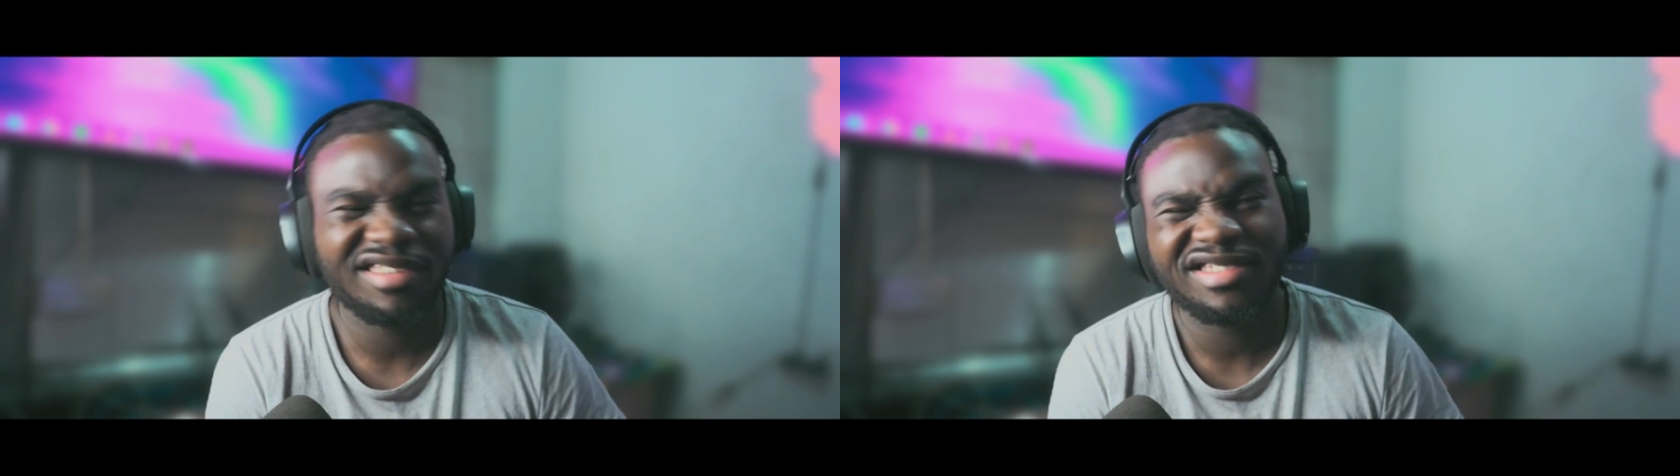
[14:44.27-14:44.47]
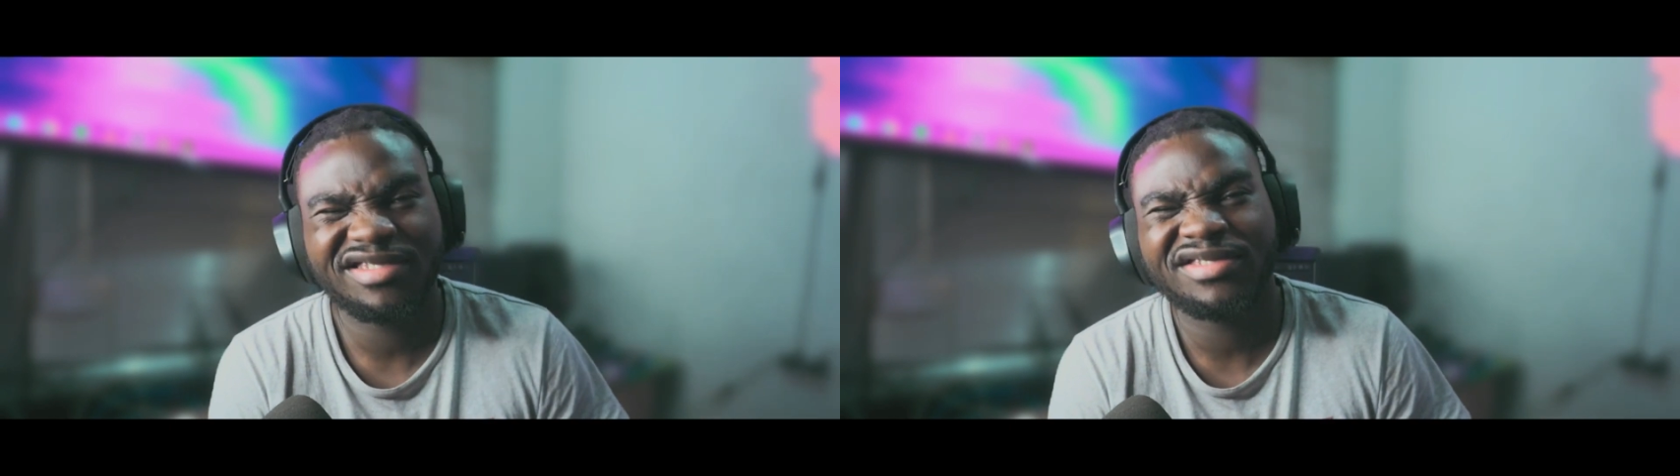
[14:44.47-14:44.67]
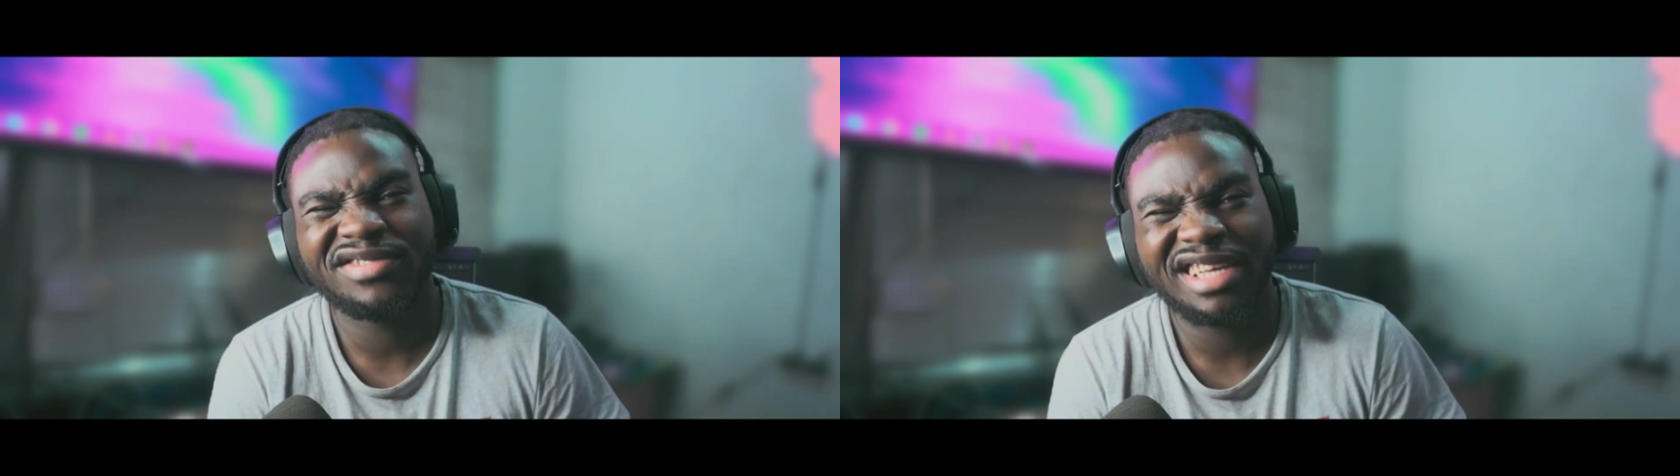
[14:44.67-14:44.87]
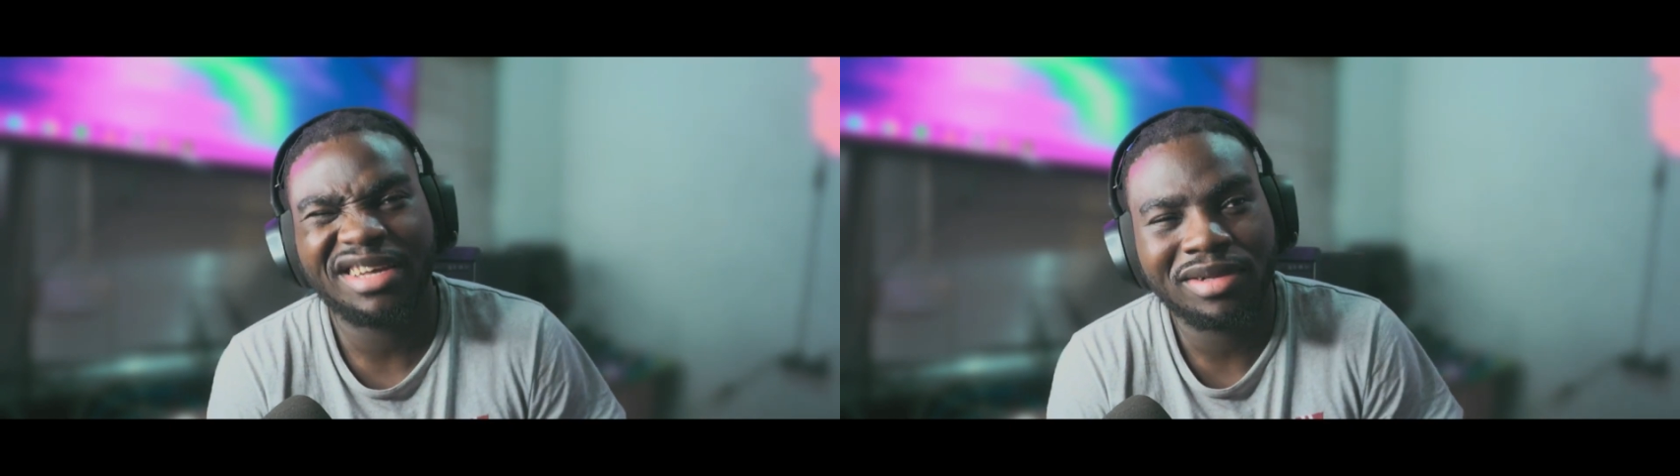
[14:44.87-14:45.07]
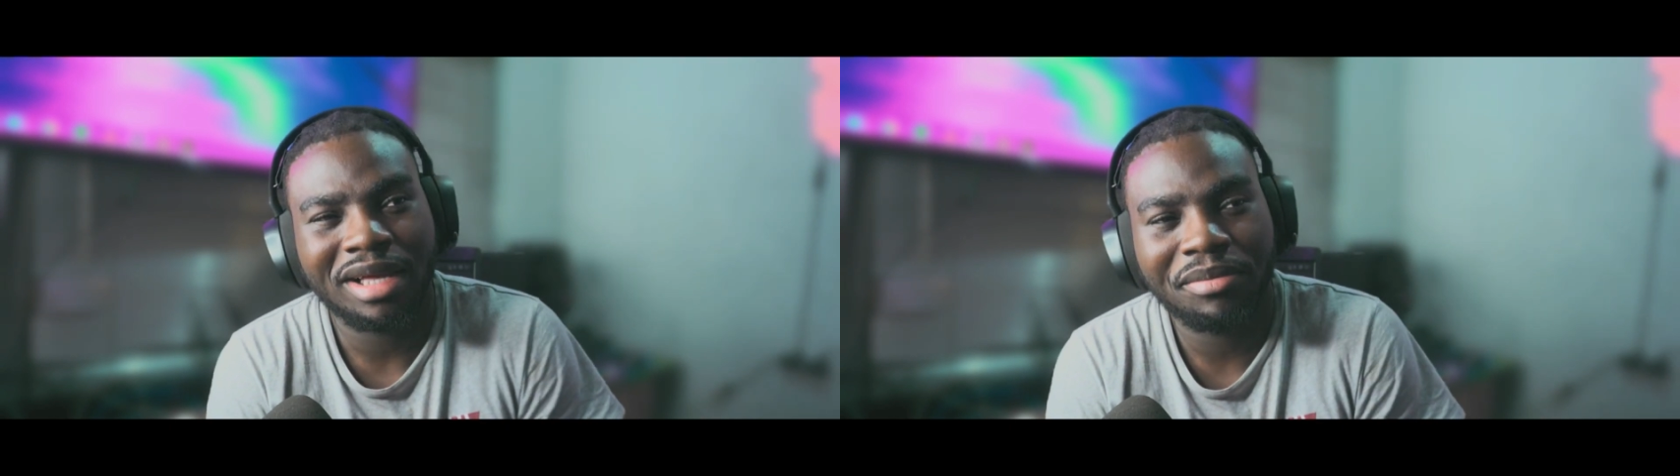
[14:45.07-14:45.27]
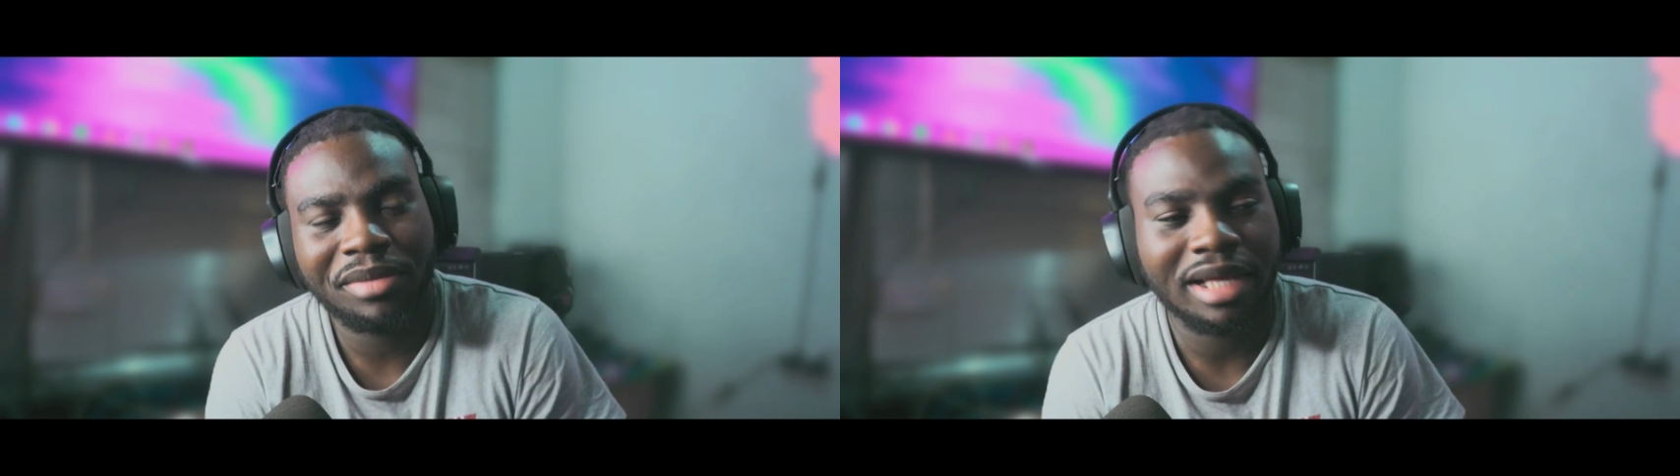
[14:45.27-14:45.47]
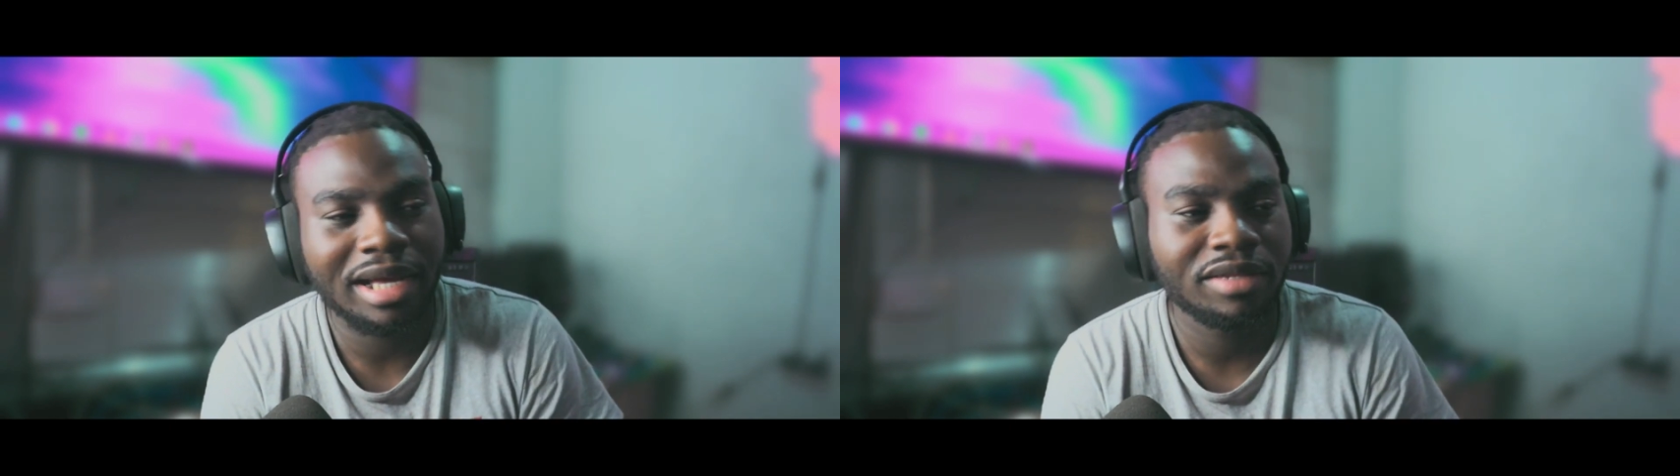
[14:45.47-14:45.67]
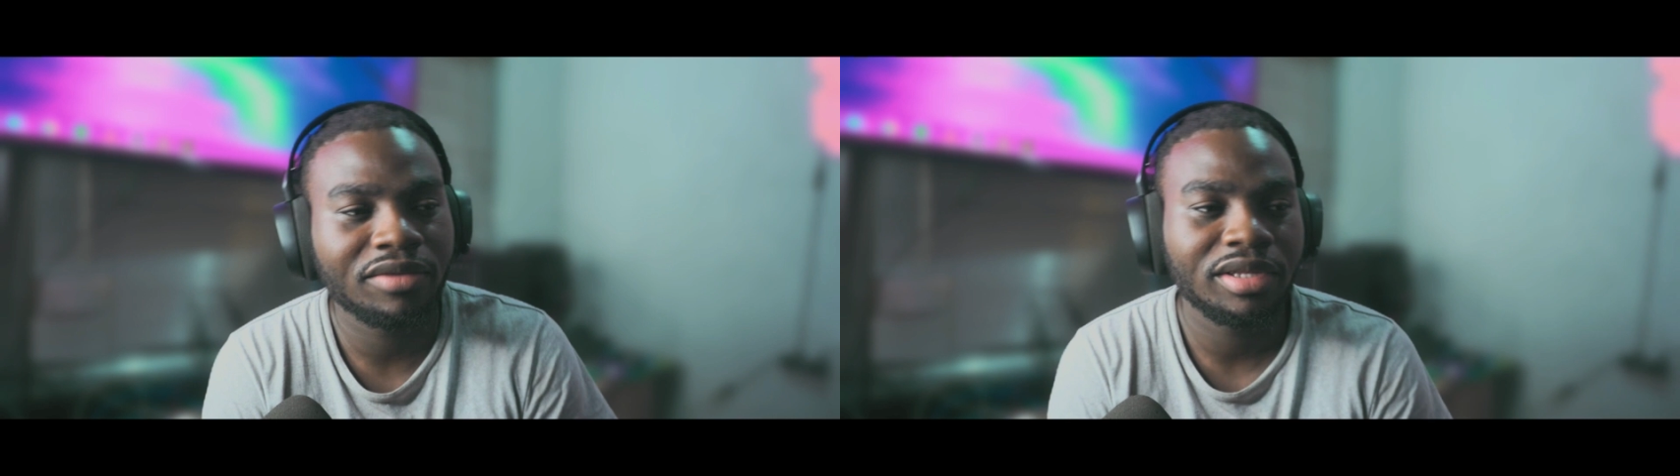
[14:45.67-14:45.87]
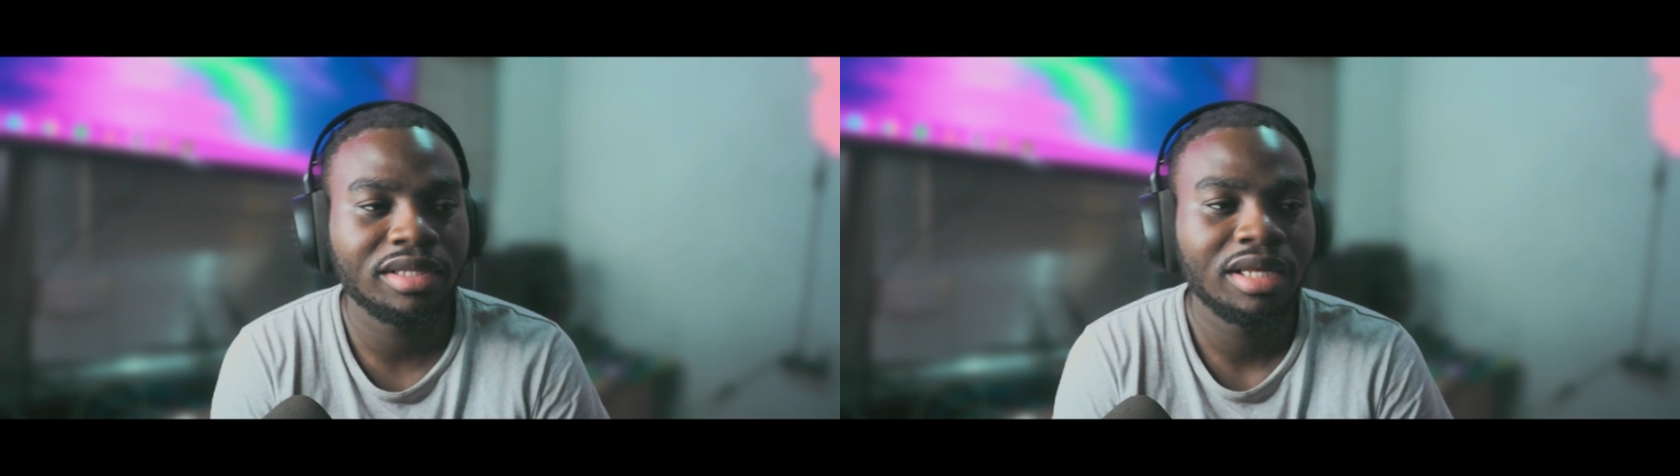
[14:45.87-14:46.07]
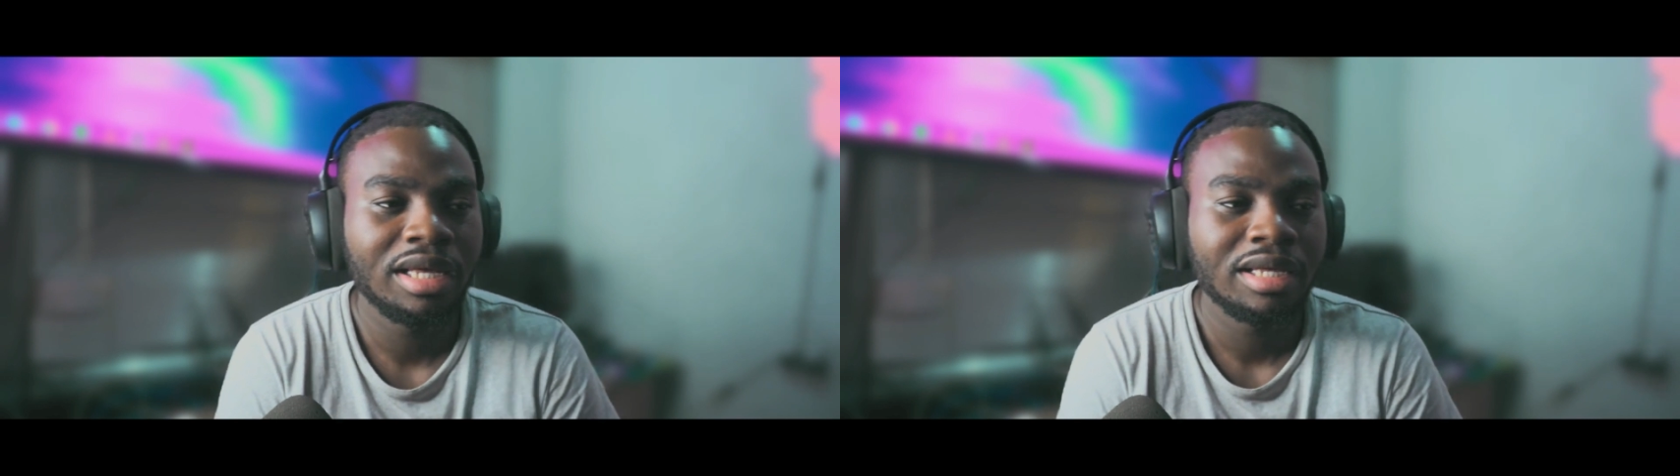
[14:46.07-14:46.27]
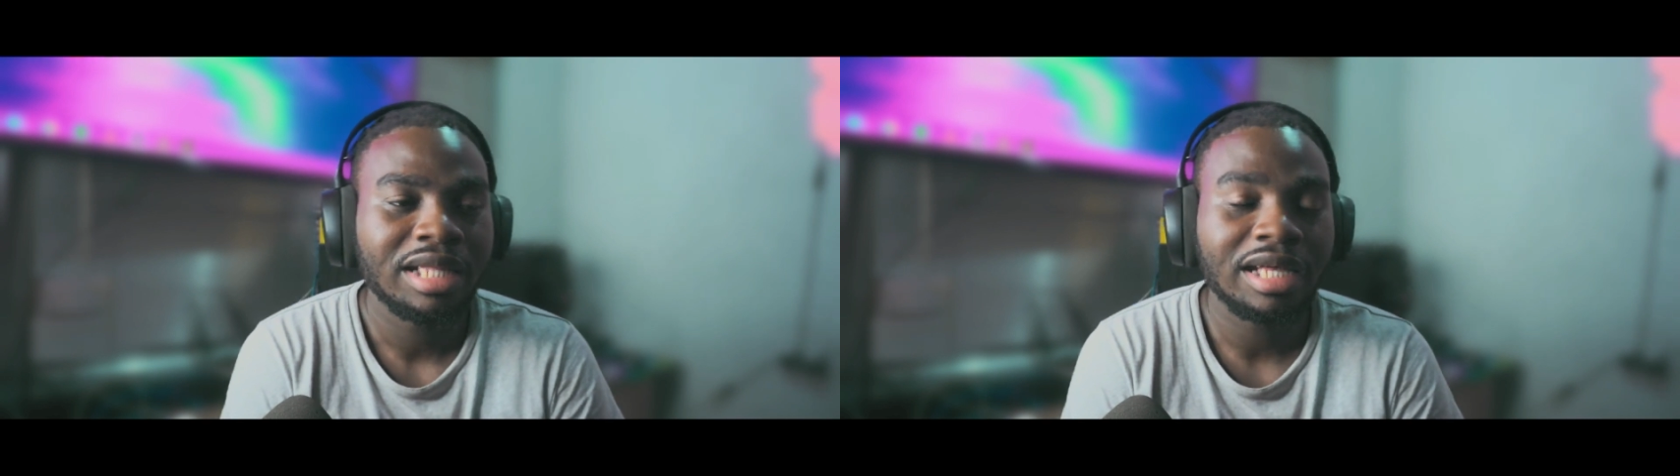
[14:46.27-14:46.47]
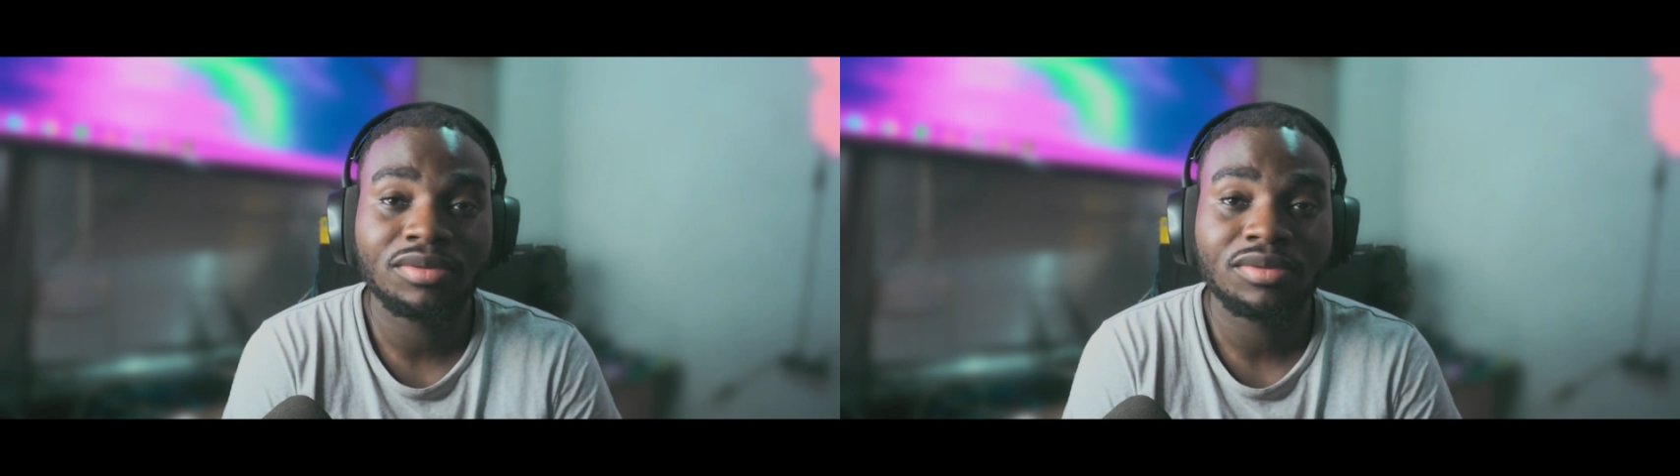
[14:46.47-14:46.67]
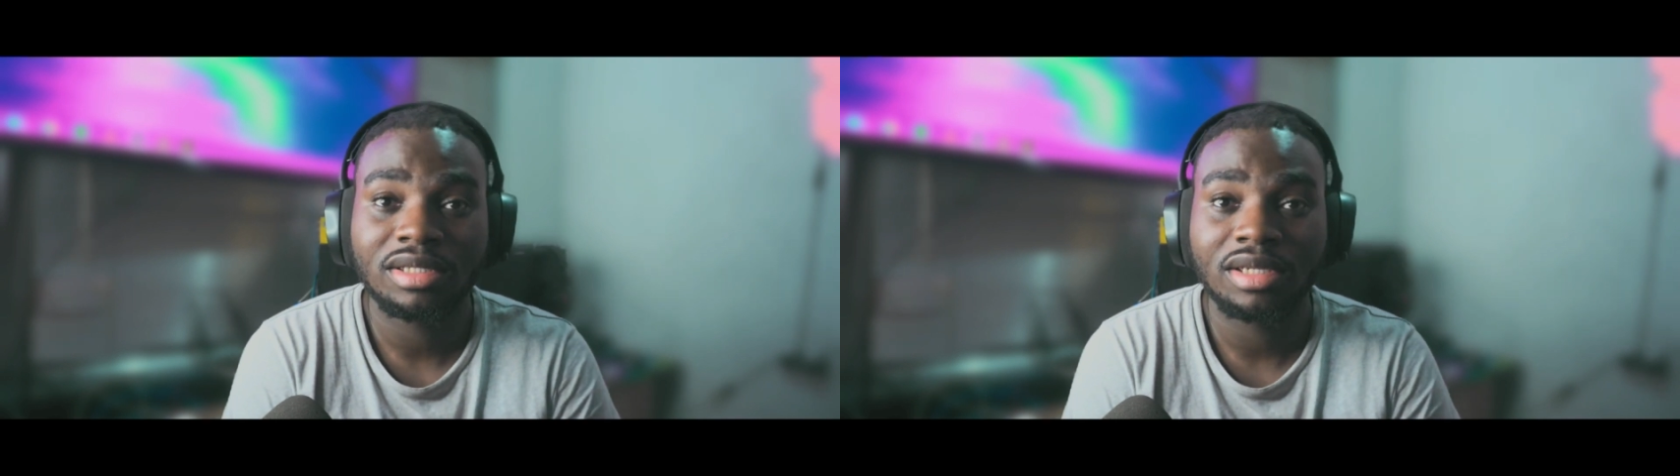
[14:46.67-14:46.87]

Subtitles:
You know, you get what I mean, that kind of thing. That's what